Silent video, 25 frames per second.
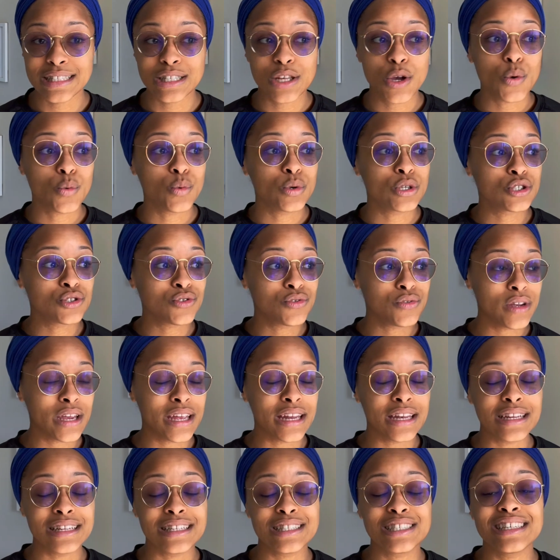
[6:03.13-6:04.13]
was
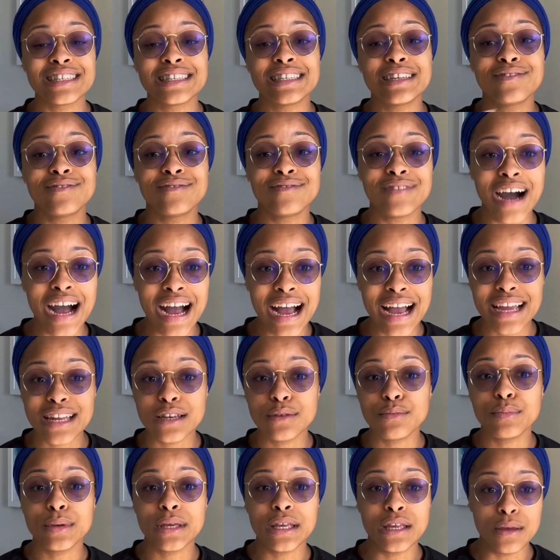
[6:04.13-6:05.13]
created to divide
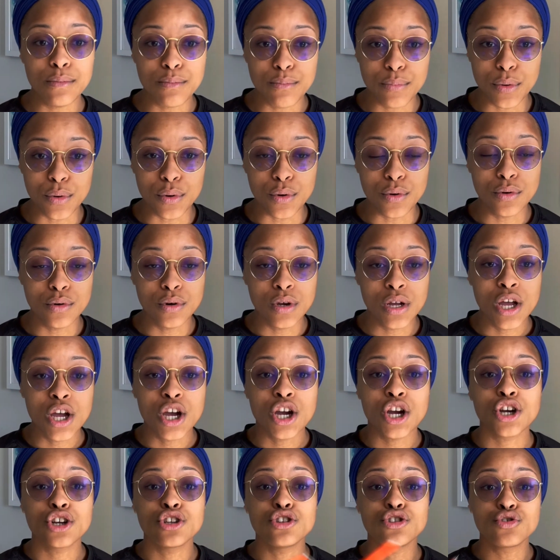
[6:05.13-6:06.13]
people,
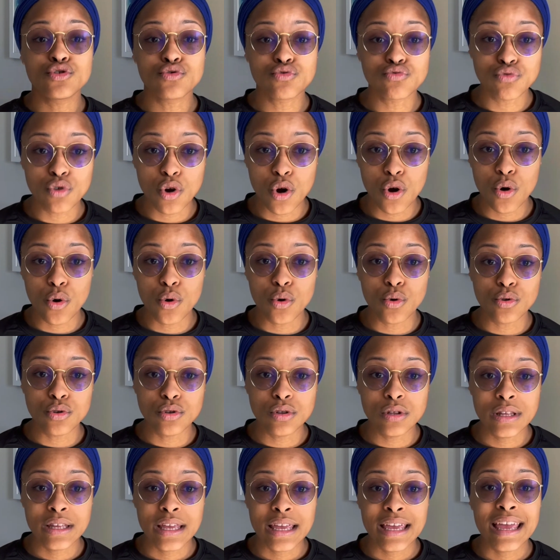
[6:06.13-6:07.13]
control
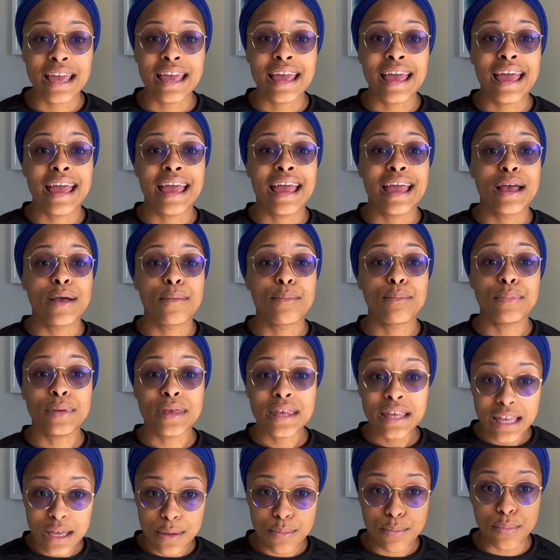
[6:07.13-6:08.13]

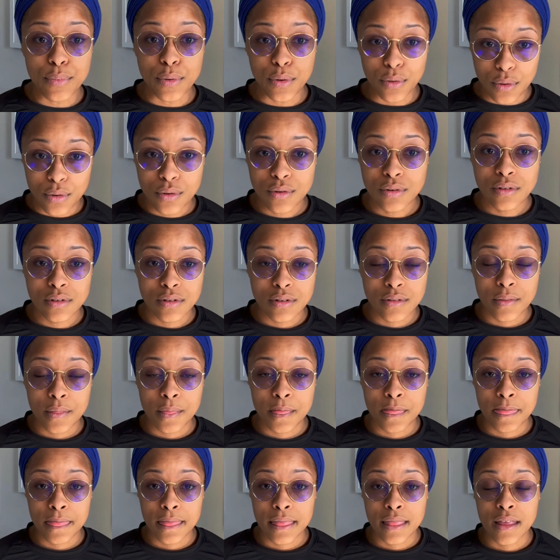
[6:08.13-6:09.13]
people
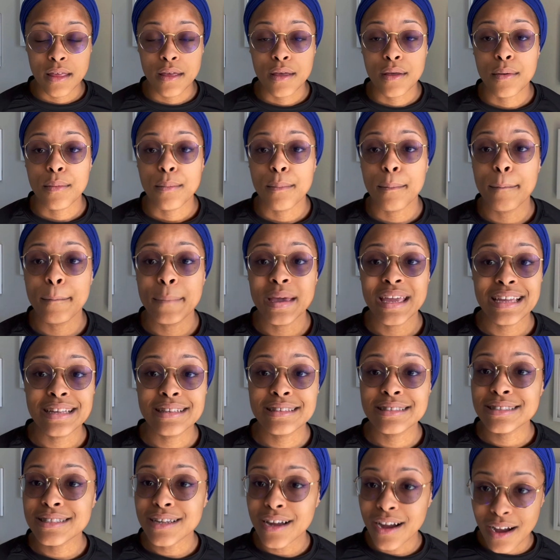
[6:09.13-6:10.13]
based
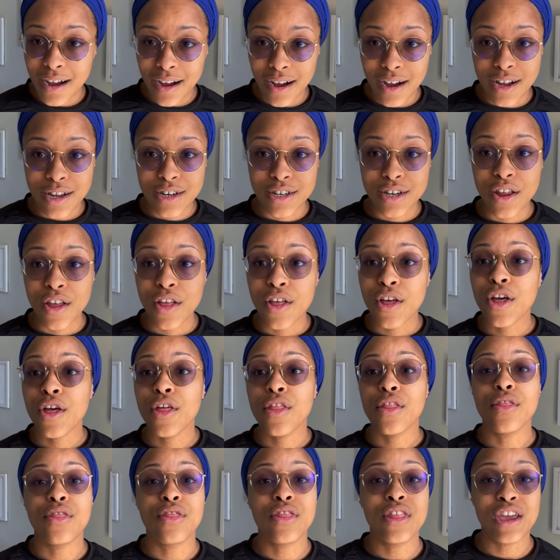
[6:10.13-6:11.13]
on
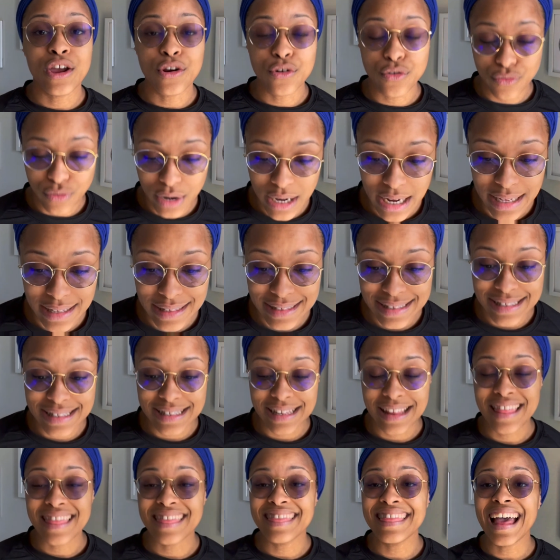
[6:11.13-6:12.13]
their race.
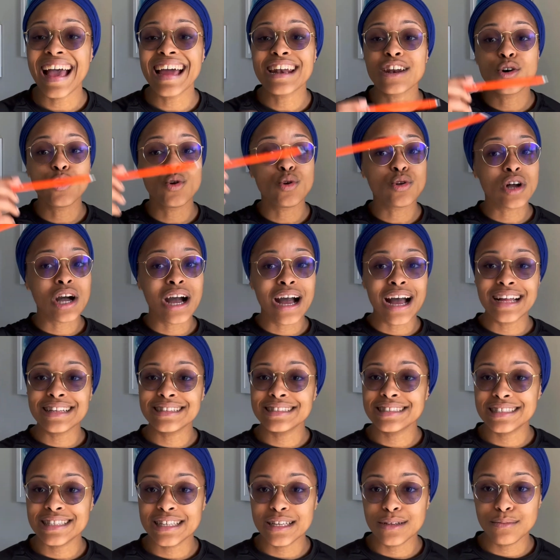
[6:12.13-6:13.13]
That whole
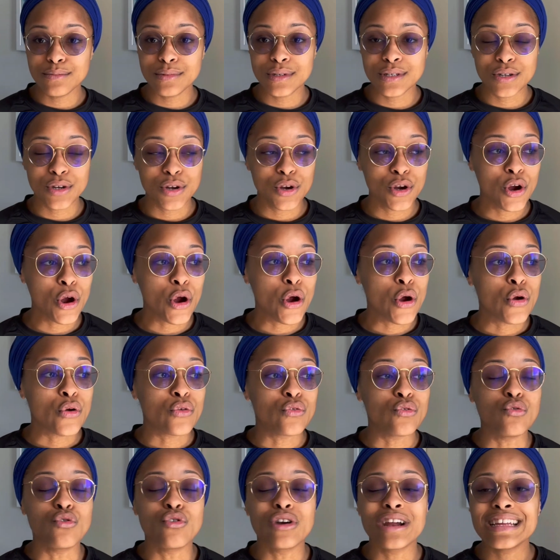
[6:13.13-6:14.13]
concept,
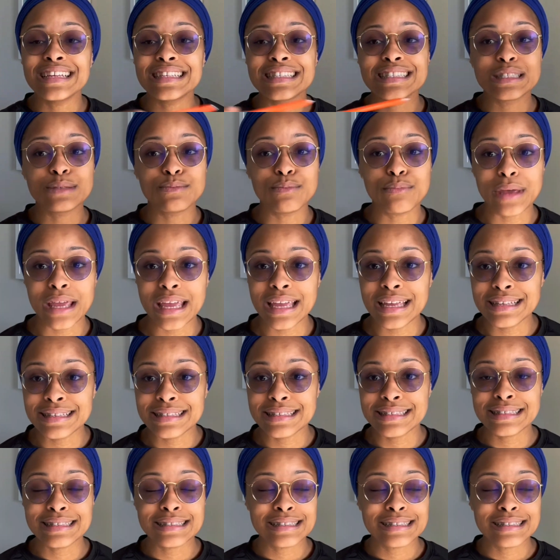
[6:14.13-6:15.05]
race-based